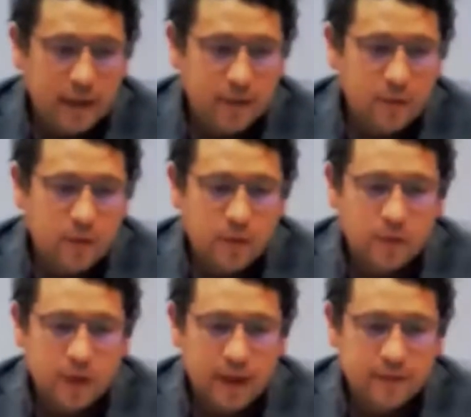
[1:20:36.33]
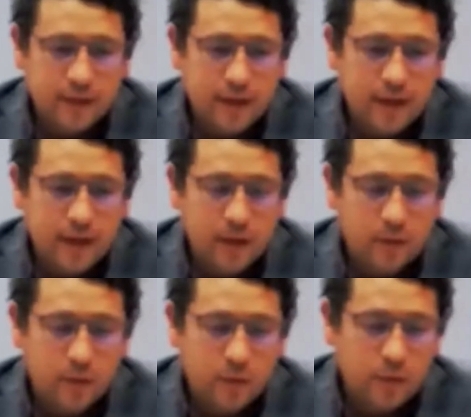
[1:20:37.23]
I don't know if Dr.
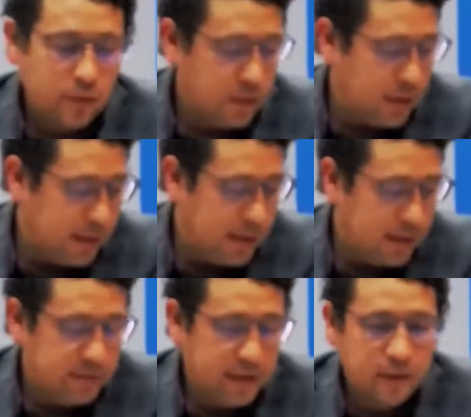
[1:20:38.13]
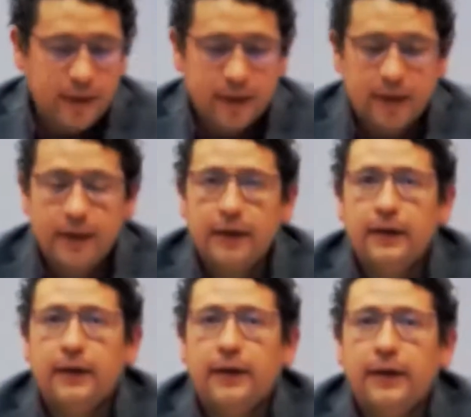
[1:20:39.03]
Gerardo or
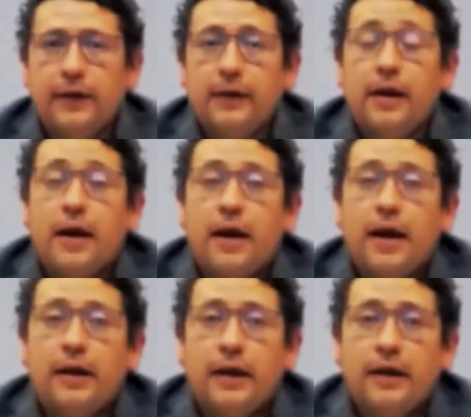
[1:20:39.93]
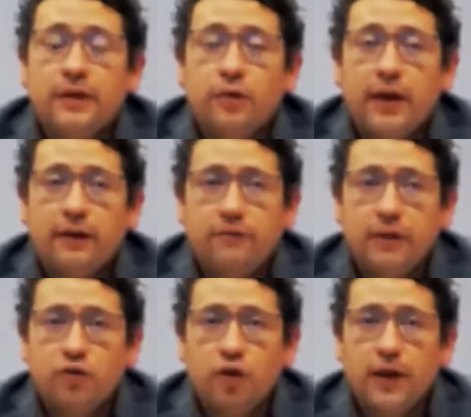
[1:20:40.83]
Silvia would like to
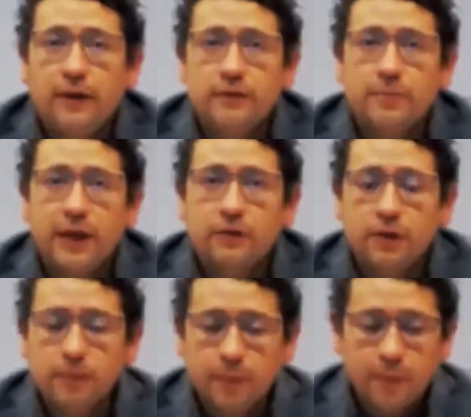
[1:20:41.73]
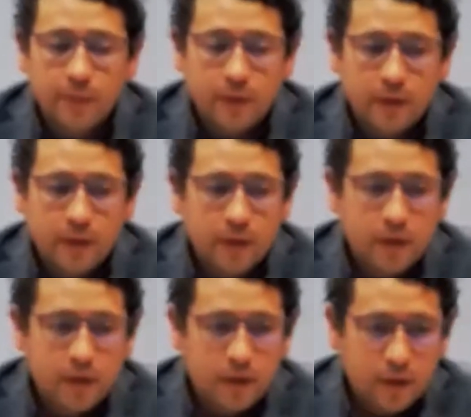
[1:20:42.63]
make a
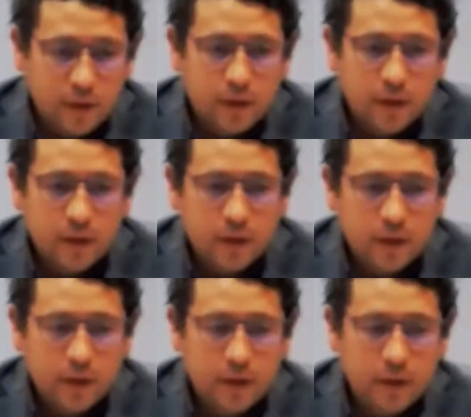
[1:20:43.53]
reflection on this.